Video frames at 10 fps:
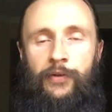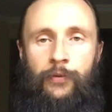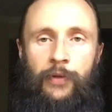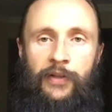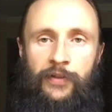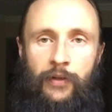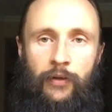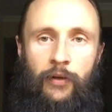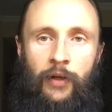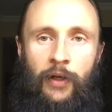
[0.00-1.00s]
So
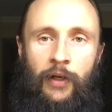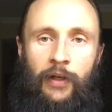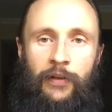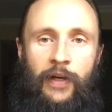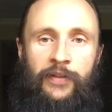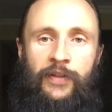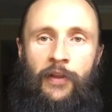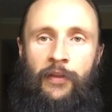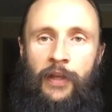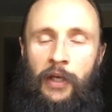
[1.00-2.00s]
that's the
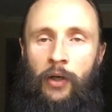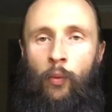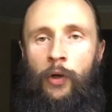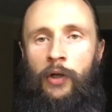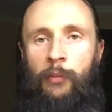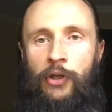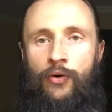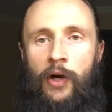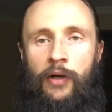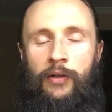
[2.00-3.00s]
thing we're going to be
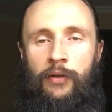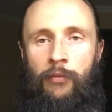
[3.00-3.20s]
trying